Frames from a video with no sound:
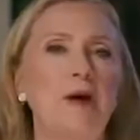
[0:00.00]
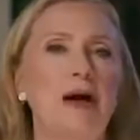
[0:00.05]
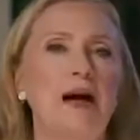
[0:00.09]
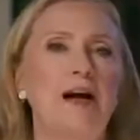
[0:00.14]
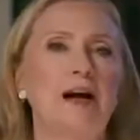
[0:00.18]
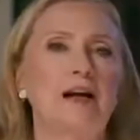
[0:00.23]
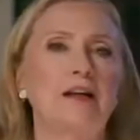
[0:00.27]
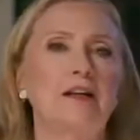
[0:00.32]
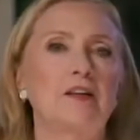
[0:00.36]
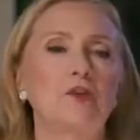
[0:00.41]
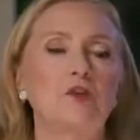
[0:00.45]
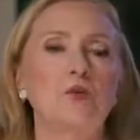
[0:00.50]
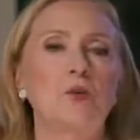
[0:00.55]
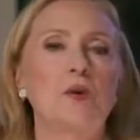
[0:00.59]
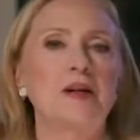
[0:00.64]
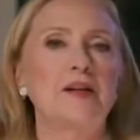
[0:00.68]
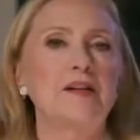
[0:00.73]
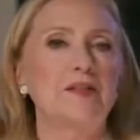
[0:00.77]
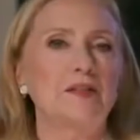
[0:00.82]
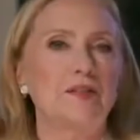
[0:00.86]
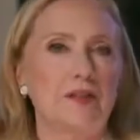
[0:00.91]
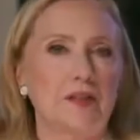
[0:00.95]
back in
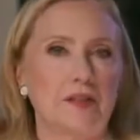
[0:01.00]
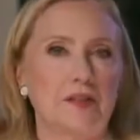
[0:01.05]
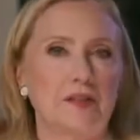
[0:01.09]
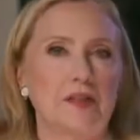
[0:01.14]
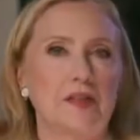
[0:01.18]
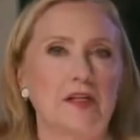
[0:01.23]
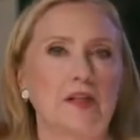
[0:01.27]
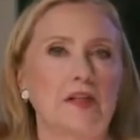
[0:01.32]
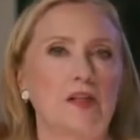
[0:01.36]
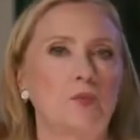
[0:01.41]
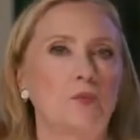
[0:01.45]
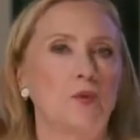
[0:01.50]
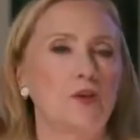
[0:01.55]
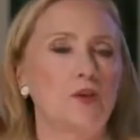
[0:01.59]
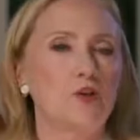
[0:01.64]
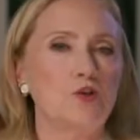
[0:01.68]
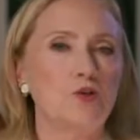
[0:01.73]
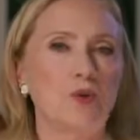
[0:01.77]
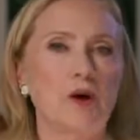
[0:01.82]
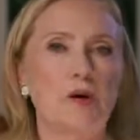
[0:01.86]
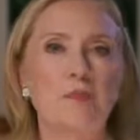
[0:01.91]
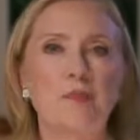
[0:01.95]
2016 when
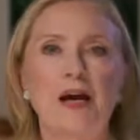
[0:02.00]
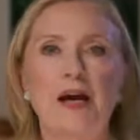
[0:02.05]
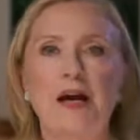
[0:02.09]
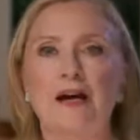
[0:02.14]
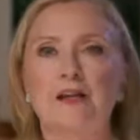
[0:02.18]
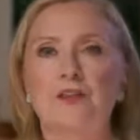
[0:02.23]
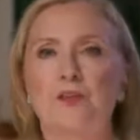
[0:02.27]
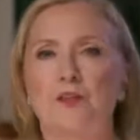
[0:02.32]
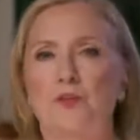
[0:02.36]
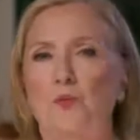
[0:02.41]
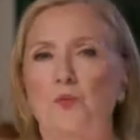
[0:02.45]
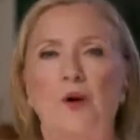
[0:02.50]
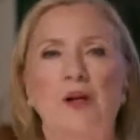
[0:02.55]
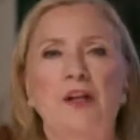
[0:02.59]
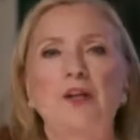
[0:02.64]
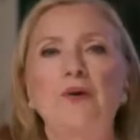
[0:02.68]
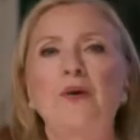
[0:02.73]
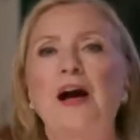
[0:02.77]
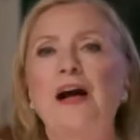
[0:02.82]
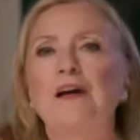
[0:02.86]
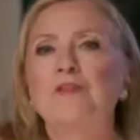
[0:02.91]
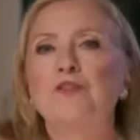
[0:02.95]
Trump asked, What do
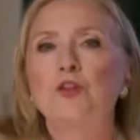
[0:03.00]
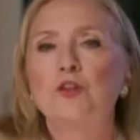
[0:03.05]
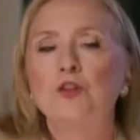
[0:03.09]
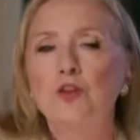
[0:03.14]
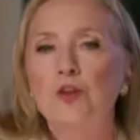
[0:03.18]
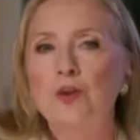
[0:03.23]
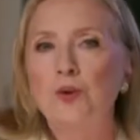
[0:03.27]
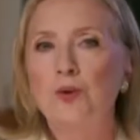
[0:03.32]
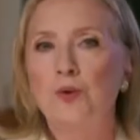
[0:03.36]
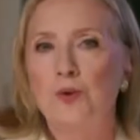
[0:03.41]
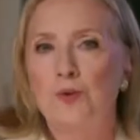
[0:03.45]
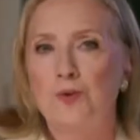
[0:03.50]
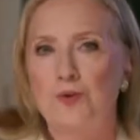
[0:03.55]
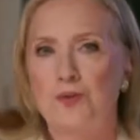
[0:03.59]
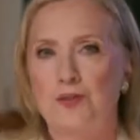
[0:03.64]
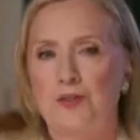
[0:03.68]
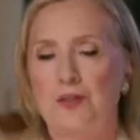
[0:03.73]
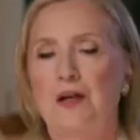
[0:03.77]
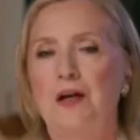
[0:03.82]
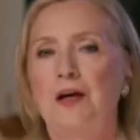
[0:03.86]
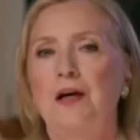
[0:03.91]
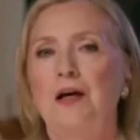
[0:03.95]
you have to
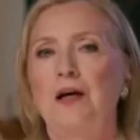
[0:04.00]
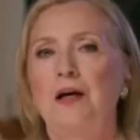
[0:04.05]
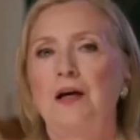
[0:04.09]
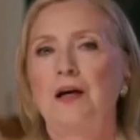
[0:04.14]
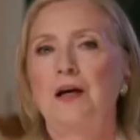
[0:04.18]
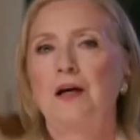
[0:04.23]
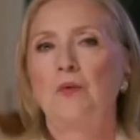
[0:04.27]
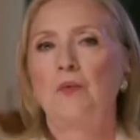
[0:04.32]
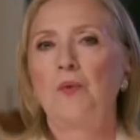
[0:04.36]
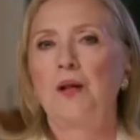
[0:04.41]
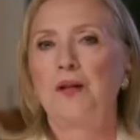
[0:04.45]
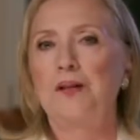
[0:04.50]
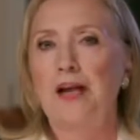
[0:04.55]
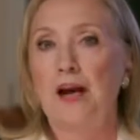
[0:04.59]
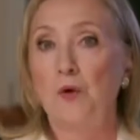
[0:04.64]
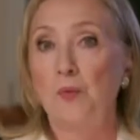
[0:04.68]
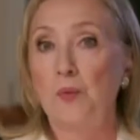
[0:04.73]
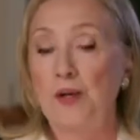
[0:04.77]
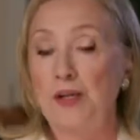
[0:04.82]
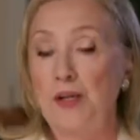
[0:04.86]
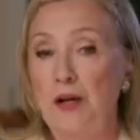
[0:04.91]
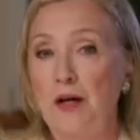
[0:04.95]
lose? Well,
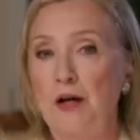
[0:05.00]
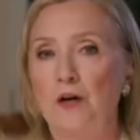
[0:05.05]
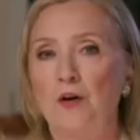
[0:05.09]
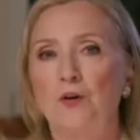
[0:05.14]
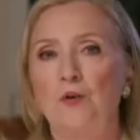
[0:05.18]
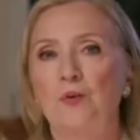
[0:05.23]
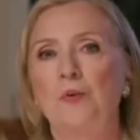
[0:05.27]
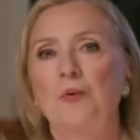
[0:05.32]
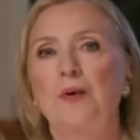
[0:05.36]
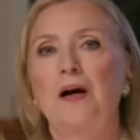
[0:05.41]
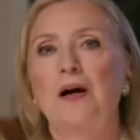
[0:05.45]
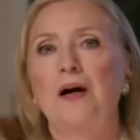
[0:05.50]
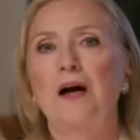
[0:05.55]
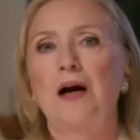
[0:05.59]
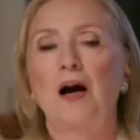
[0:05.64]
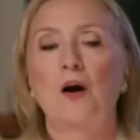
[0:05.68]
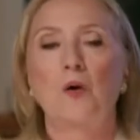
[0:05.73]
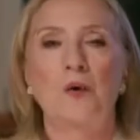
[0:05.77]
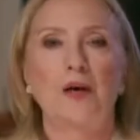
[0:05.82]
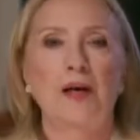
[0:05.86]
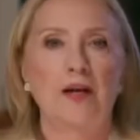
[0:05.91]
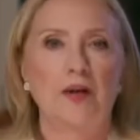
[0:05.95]
now we know
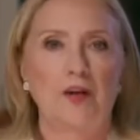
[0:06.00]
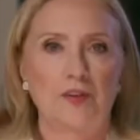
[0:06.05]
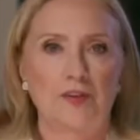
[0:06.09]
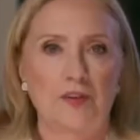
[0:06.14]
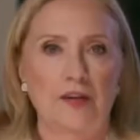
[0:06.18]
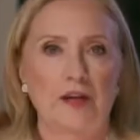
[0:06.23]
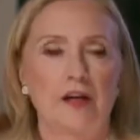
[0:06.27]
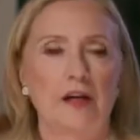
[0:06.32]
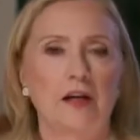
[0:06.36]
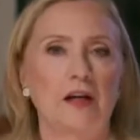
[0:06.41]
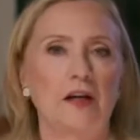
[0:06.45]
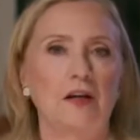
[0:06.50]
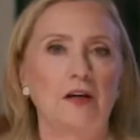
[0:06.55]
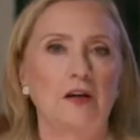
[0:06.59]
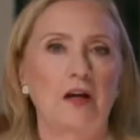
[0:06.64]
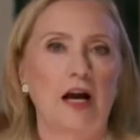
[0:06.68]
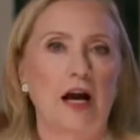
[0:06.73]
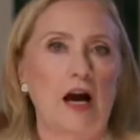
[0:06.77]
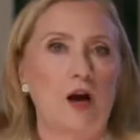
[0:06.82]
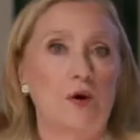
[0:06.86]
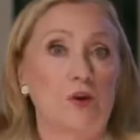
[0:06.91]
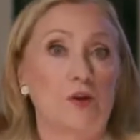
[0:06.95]
our health care,
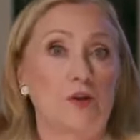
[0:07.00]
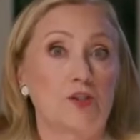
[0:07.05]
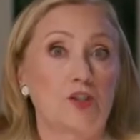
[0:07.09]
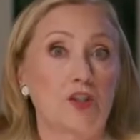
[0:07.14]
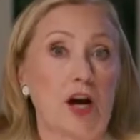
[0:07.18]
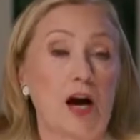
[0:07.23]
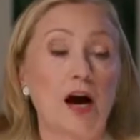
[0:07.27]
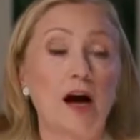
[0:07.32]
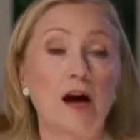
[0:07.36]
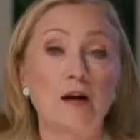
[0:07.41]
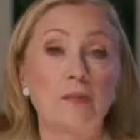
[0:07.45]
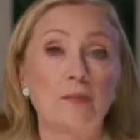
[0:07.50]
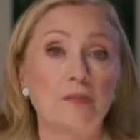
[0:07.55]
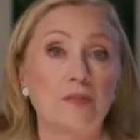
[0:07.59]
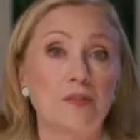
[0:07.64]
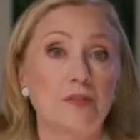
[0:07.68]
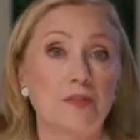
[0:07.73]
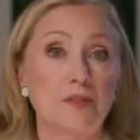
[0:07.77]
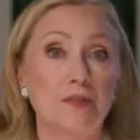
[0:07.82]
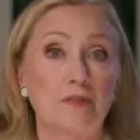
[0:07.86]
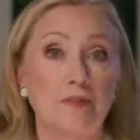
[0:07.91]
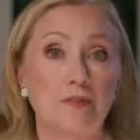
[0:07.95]
our
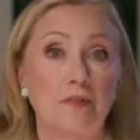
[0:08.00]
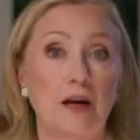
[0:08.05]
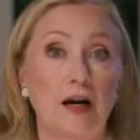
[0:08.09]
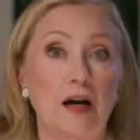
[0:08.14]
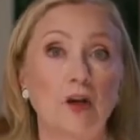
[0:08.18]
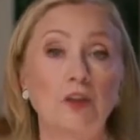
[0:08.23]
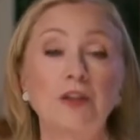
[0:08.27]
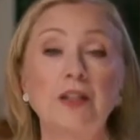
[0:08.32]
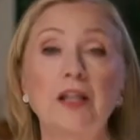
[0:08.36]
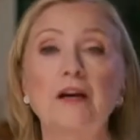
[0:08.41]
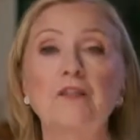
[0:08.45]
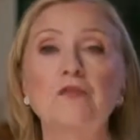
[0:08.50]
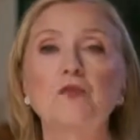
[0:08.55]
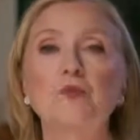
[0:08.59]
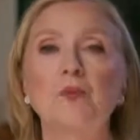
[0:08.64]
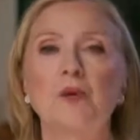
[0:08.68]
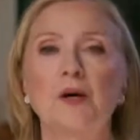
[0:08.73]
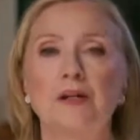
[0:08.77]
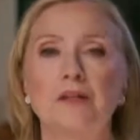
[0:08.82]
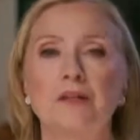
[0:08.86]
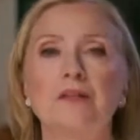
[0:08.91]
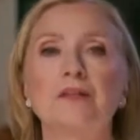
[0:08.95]
jobs, our loved
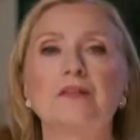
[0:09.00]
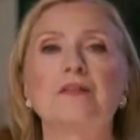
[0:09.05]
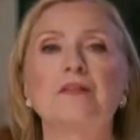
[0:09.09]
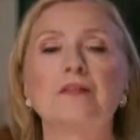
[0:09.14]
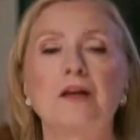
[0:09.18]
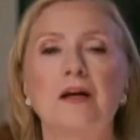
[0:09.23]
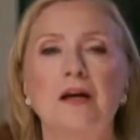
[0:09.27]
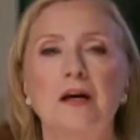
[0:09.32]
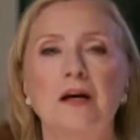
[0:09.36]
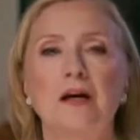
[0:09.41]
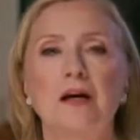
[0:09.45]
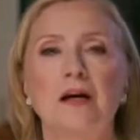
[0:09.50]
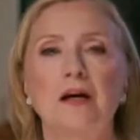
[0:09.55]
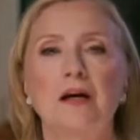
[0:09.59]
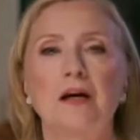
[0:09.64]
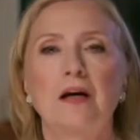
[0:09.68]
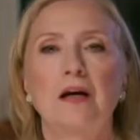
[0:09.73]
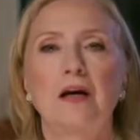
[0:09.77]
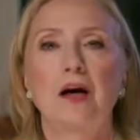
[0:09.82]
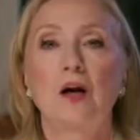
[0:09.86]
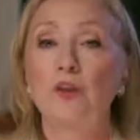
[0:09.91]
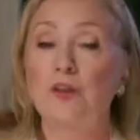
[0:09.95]
ones
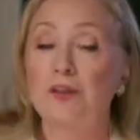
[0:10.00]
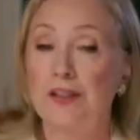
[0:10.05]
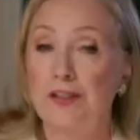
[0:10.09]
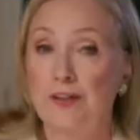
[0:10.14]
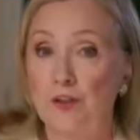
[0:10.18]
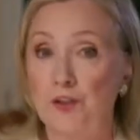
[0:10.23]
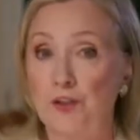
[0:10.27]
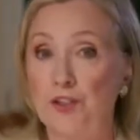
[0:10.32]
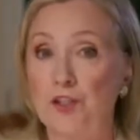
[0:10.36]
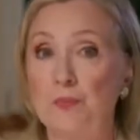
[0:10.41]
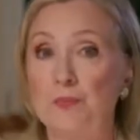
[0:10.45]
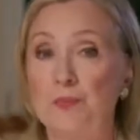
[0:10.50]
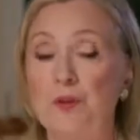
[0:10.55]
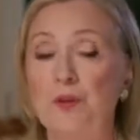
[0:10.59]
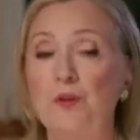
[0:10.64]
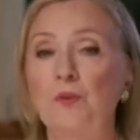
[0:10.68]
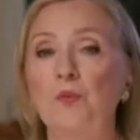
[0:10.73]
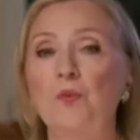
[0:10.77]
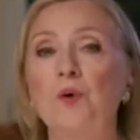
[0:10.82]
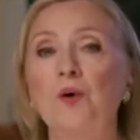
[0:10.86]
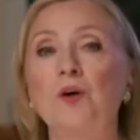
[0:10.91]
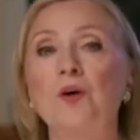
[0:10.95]
our leadership in
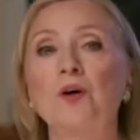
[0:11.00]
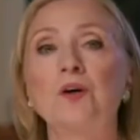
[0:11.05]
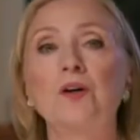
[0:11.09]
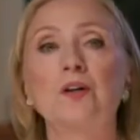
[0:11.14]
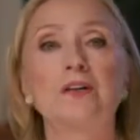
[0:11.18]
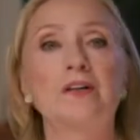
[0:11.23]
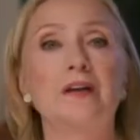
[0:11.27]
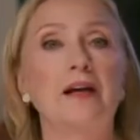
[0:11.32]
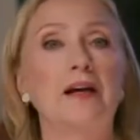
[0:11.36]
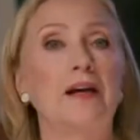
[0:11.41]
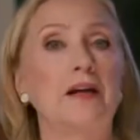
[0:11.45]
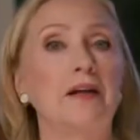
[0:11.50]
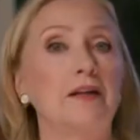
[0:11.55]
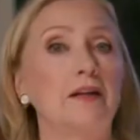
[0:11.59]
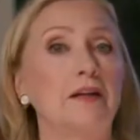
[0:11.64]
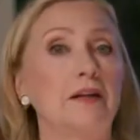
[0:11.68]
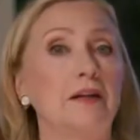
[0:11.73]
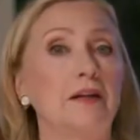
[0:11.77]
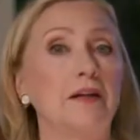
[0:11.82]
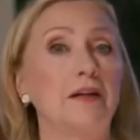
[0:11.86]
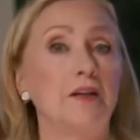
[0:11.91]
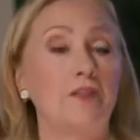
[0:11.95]
the world,
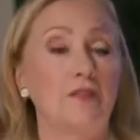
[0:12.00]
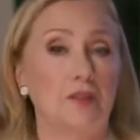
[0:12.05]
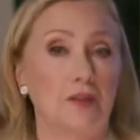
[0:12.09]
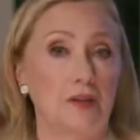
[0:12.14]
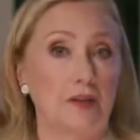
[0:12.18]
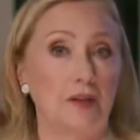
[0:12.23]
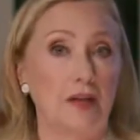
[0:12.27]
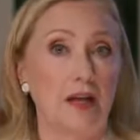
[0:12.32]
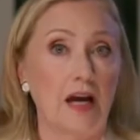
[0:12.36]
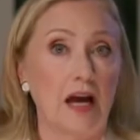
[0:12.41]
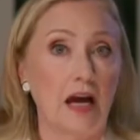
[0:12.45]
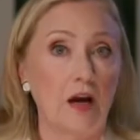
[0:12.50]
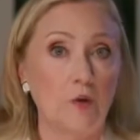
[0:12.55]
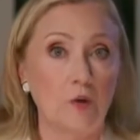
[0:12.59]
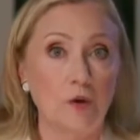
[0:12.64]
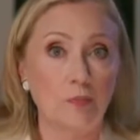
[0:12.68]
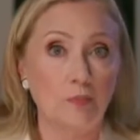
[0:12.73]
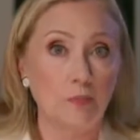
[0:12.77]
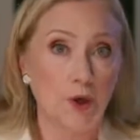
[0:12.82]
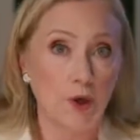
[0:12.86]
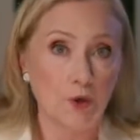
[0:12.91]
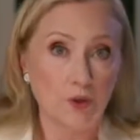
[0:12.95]
and even
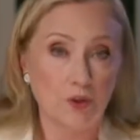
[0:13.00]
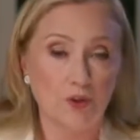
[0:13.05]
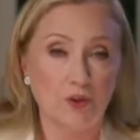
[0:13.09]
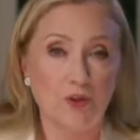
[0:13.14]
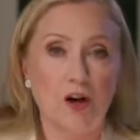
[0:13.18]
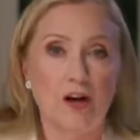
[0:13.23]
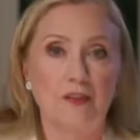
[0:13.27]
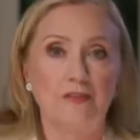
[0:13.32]
our post